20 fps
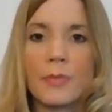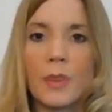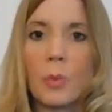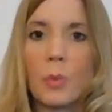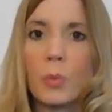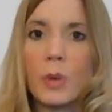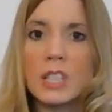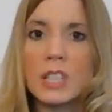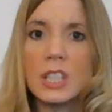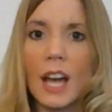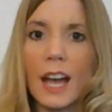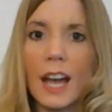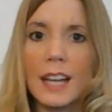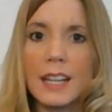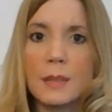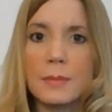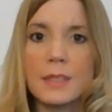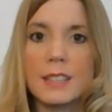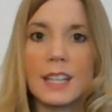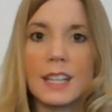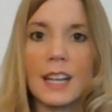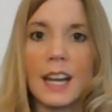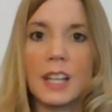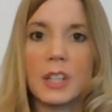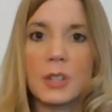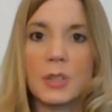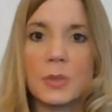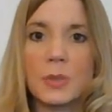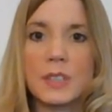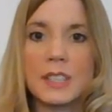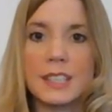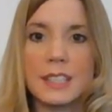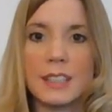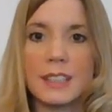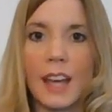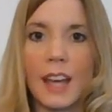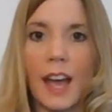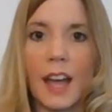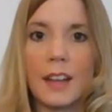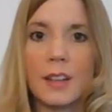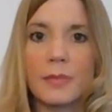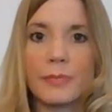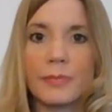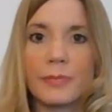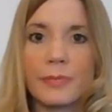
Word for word: Which items did I use today?